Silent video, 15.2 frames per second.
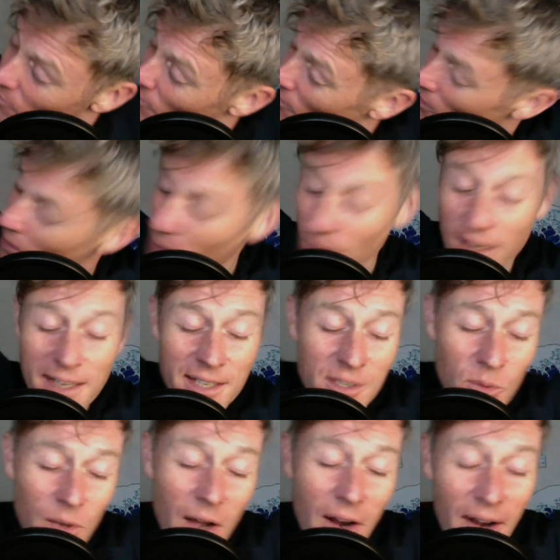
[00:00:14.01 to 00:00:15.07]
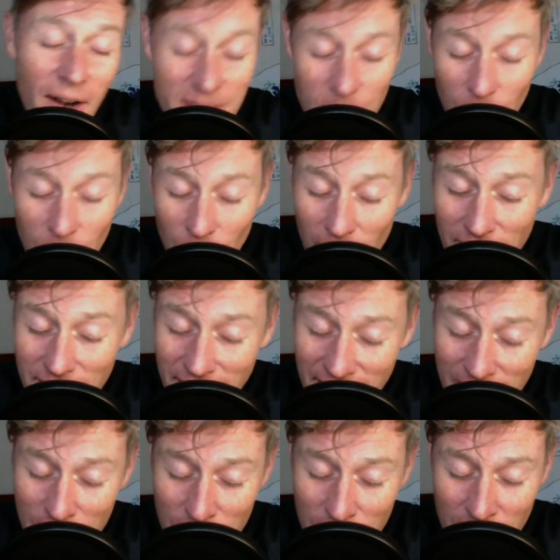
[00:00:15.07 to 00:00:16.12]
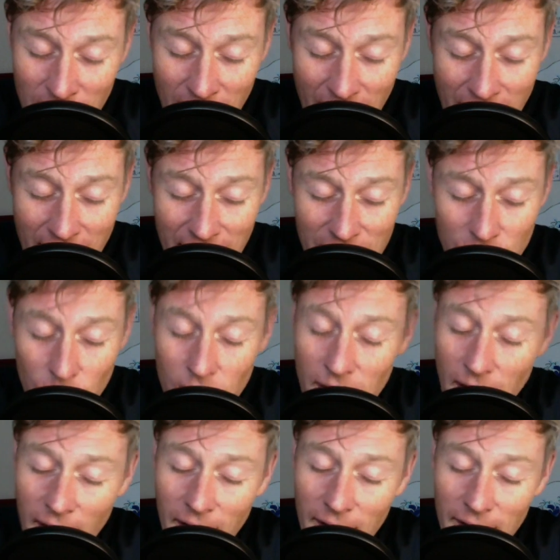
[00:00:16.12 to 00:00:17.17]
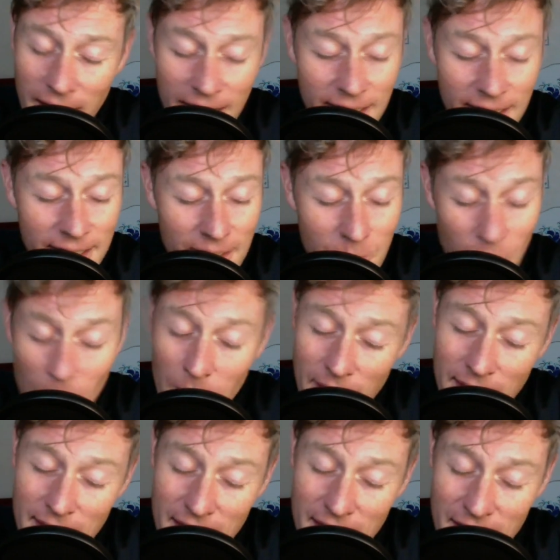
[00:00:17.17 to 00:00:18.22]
Greetings, we are Esmerelda, and we are a mermaid